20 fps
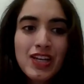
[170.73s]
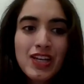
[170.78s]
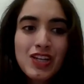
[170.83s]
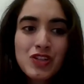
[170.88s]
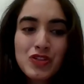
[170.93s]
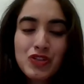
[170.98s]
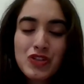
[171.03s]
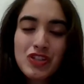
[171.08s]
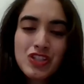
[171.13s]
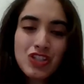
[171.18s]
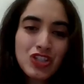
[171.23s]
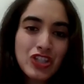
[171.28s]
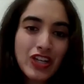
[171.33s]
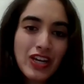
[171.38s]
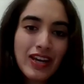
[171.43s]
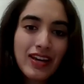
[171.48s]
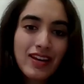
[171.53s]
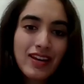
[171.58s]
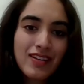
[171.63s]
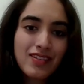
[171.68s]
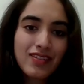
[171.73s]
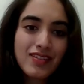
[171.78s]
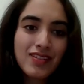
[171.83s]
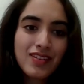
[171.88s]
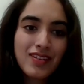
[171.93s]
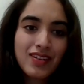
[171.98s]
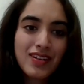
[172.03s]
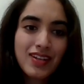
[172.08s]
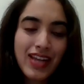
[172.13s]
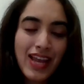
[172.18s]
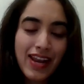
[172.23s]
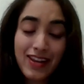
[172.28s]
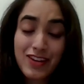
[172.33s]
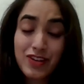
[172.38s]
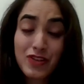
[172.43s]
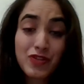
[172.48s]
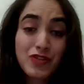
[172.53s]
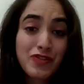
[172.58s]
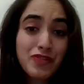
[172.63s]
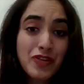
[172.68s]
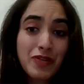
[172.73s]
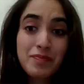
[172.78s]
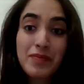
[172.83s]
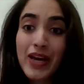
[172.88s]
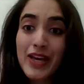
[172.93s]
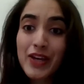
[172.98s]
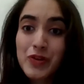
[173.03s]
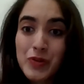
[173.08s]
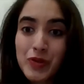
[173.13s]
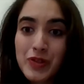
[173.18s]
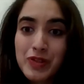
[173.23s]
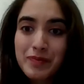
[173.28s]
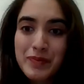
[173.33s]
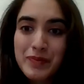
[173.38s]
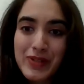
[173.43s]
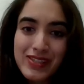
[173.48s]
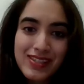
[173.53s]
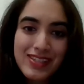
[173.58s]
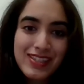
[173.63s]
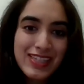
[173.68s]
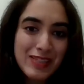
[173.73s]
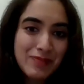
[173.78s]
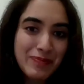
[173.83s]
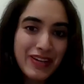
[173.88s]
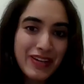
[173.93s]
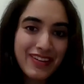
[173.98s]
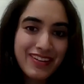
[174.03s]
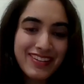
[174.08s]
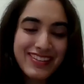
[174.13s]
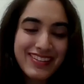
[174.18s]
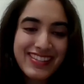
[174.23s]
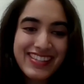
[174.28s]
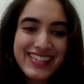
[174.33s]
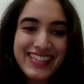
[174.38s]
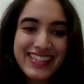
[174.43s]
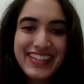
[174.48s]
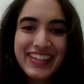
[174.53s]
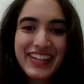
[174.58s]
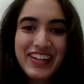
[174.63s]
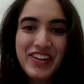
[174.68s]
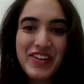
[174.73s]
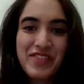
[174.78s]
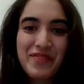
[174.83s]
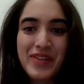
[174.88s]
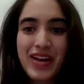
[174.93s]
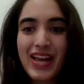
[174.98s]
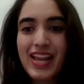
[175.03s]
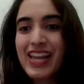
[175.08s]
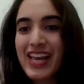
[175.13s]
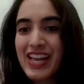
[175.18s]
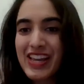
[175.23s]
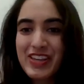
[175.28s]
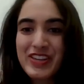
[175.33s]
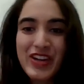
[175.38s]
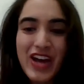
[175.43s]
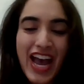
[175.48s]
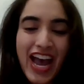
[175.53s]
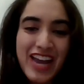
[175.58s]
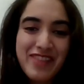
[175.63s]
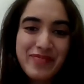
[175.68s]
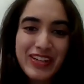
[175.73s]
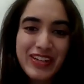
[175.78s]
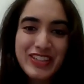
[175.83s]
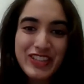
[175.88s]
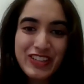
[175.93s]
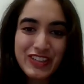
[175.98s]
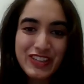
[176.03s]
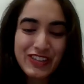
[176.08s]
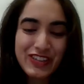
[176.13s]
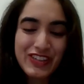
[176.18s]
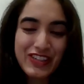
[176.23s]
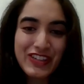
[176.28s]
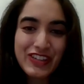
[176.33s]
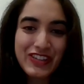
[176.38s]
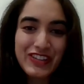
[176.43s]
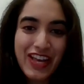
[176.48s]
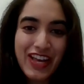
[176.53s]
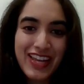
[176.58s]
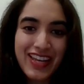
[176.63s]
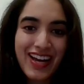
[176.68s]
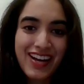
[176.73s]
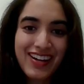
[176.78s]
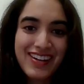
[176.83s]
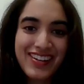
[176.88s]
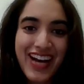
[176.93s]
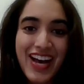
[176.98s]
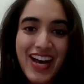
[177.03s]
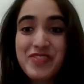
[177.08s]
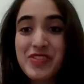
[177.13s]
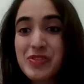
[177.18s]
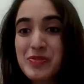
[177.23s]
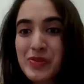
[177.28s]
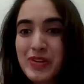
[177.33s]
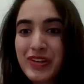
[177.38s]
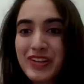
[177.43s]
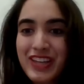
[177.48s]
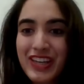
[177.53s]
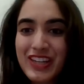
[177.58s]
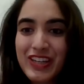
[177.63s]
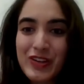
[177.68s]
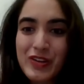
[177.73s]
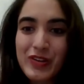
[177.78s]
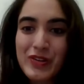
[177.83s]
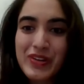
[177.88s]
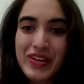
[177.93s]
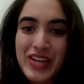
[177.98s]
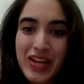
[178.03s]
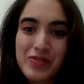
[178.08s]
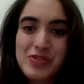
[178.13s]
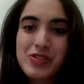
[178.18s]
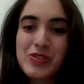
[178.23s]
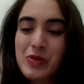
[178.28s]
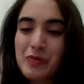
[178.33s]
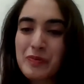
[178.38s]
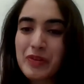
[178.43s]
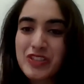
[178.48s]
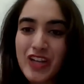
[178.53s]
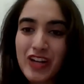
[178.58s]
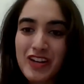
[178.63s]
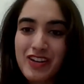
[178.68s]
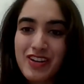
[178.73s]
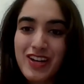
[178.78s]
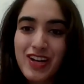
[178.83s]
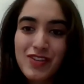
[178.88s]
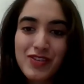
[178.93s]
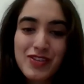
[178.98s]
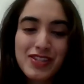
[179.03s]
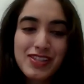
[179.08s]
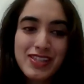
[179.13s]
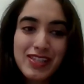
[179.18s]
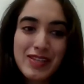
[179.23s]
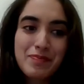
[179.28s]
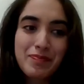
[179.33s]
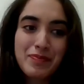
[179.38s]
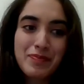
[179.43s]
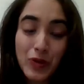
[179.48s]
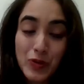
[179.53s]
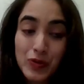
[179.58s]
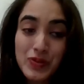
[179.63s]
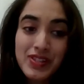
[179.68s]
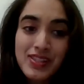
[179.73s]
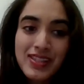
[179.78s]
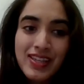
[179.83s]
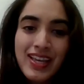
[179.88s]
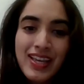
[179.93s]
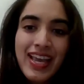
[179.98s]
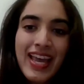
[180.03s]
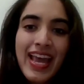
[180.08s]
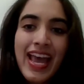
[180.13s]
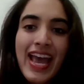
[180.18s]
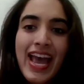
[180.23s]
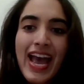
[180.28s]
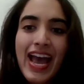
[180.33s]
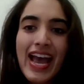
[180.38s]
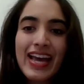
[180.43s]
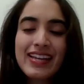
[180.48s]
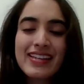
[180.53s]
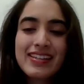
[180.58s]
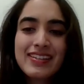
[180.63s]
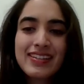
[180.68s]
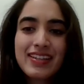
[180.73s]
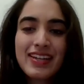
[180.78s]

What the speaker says: To just share an anecdote from my own personal experience, I had mentioned earlier that I was working in Deloitte. I was doing my chartered accountancy course, and